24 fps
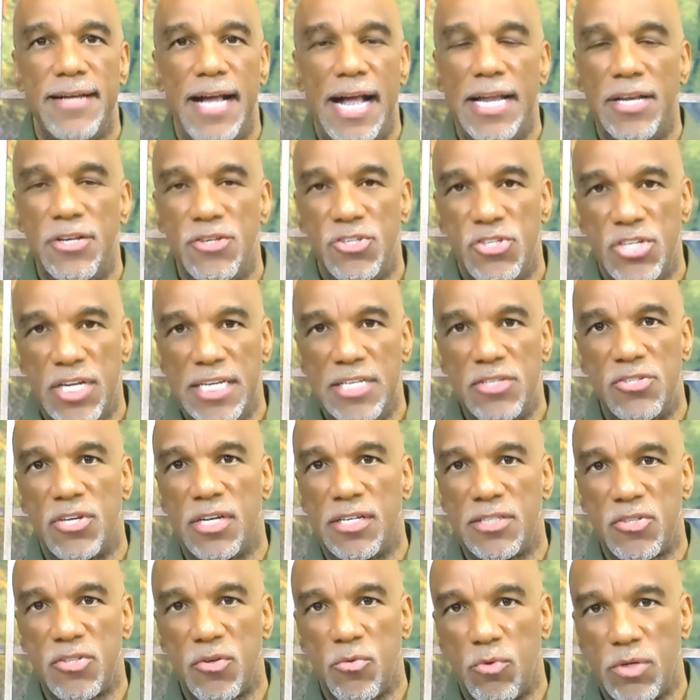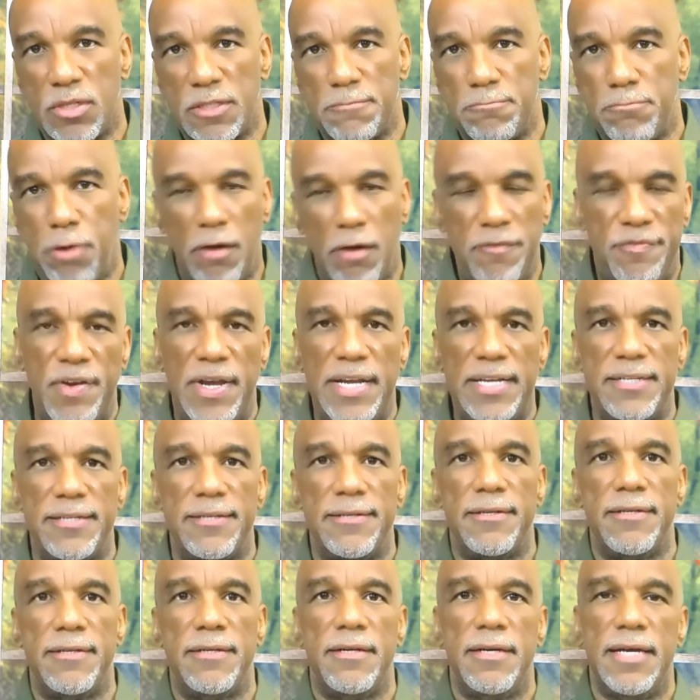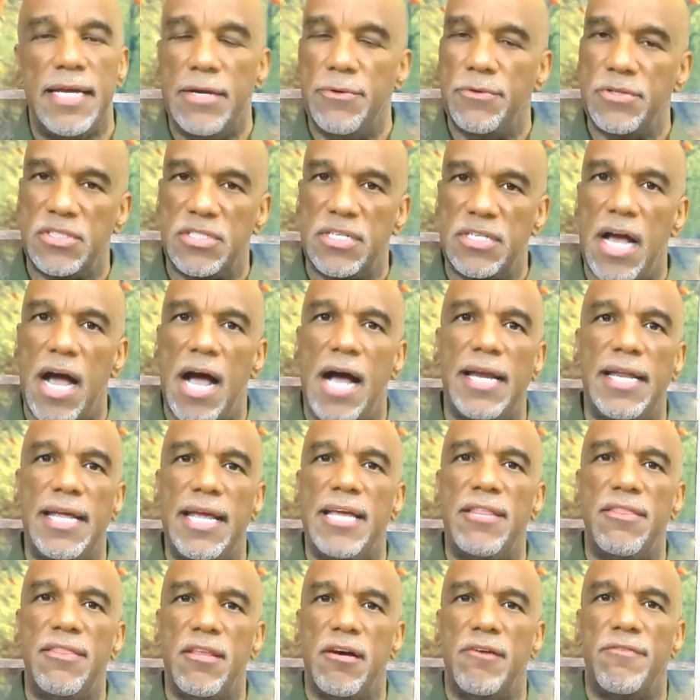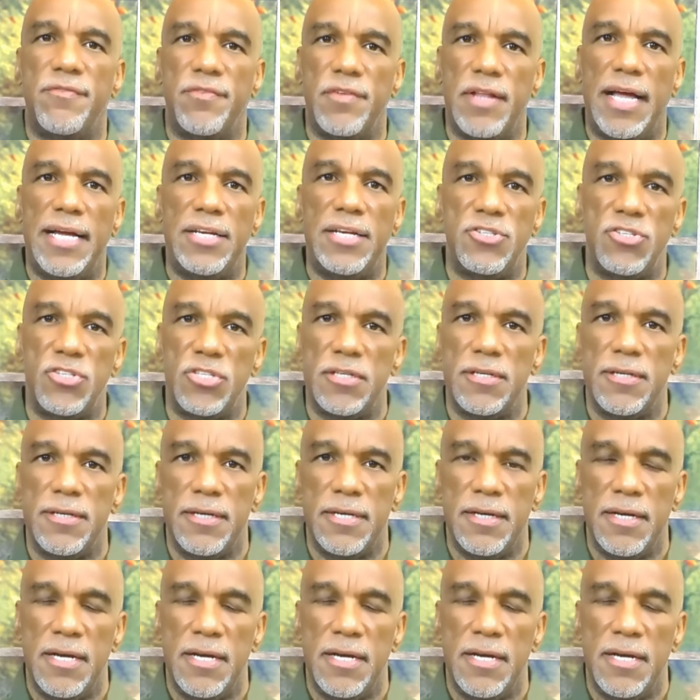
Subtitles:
And Jesus was perfect. He was God in the flesh.